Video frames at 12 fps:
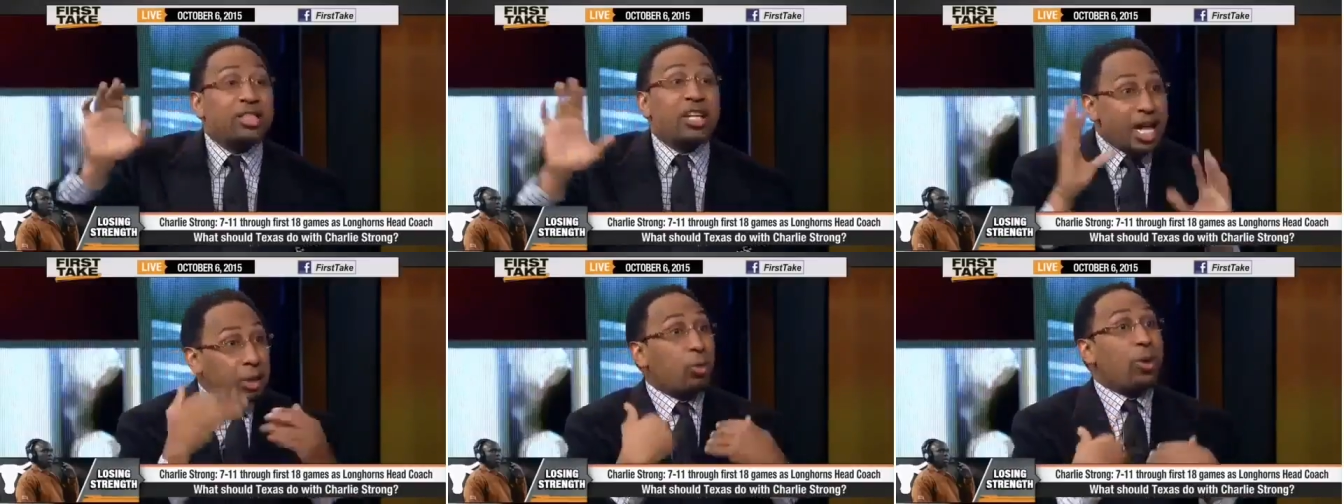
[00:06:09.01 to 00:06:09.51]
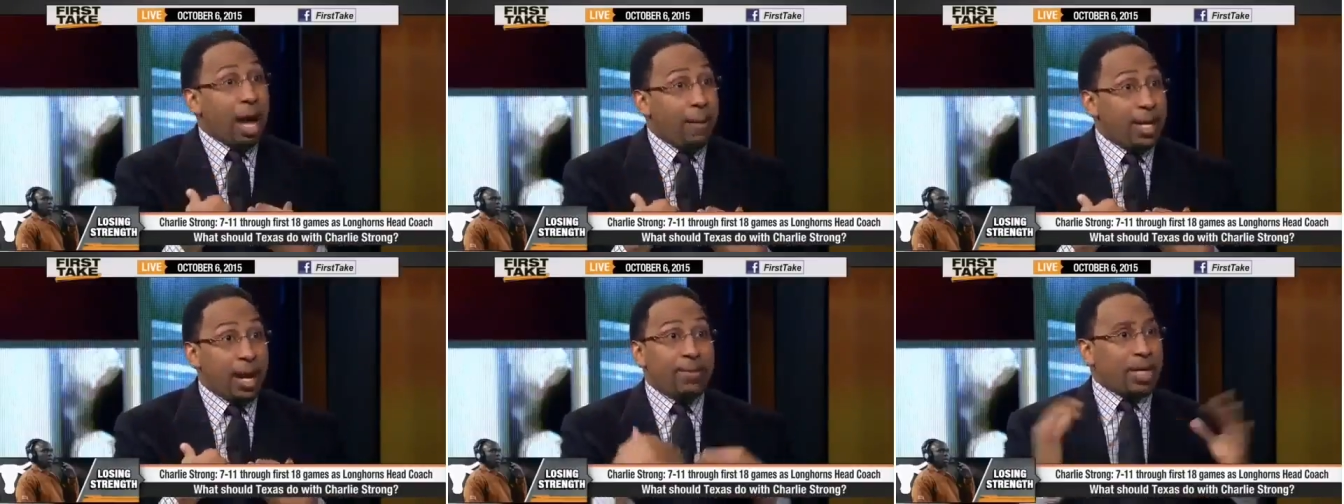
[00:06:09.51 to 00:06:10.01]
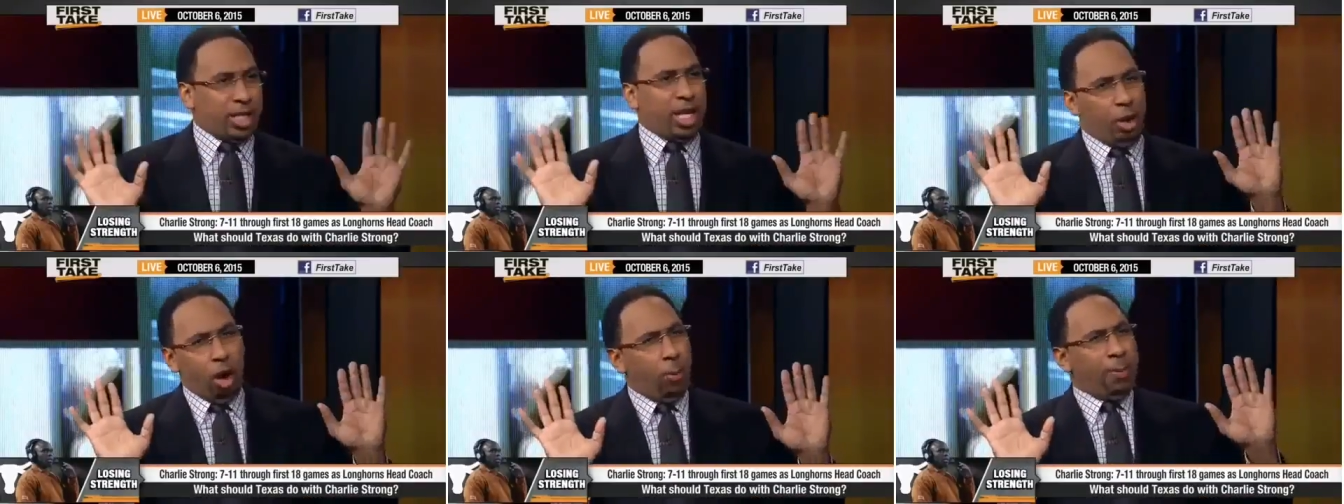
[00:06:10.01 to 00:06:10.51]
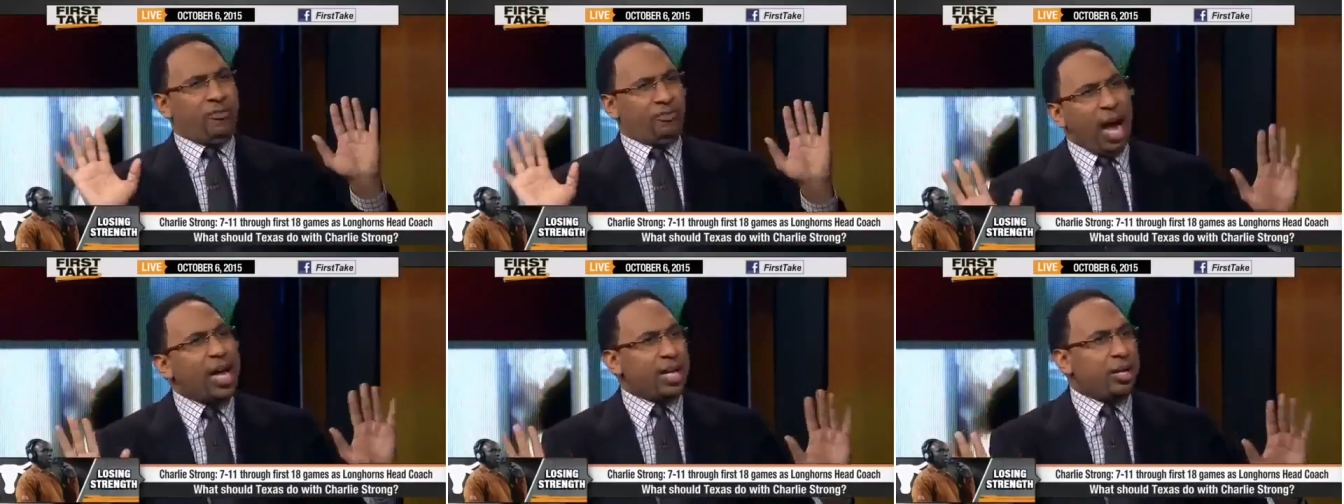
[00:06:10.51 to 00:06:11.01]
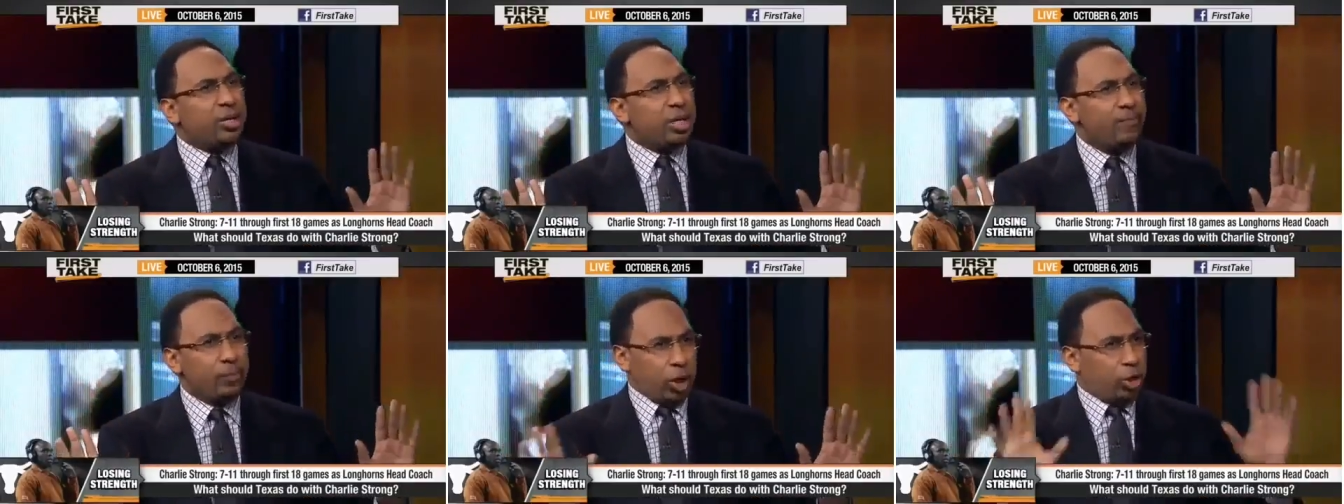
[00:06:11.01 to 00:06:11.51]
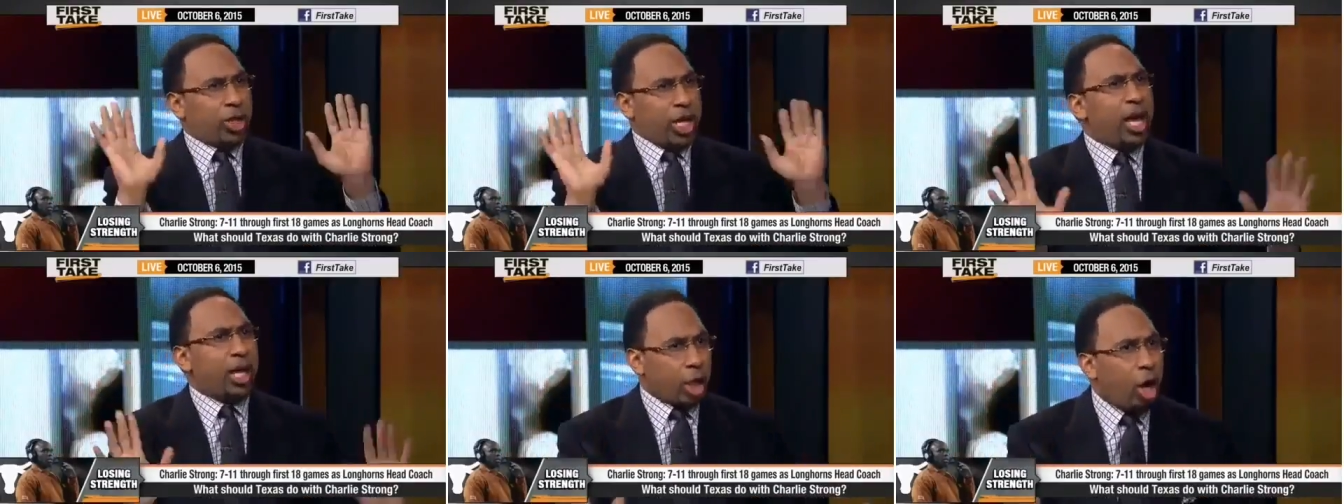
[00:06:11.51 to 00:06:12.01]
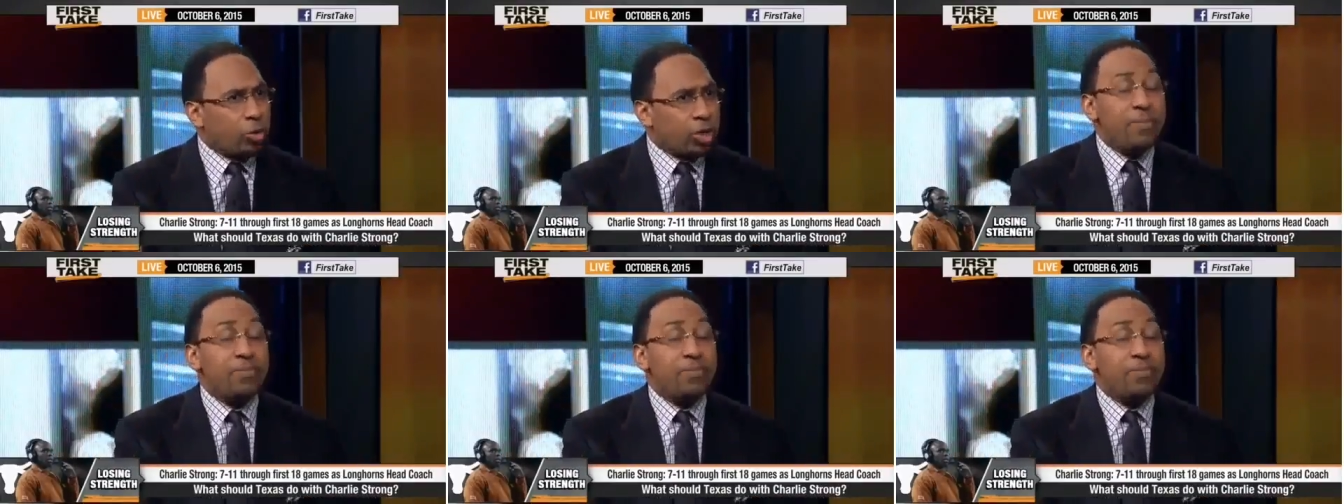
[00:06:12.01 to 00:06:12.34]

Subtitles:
That's what I mean. I'm not saying, be fired because you can't coach.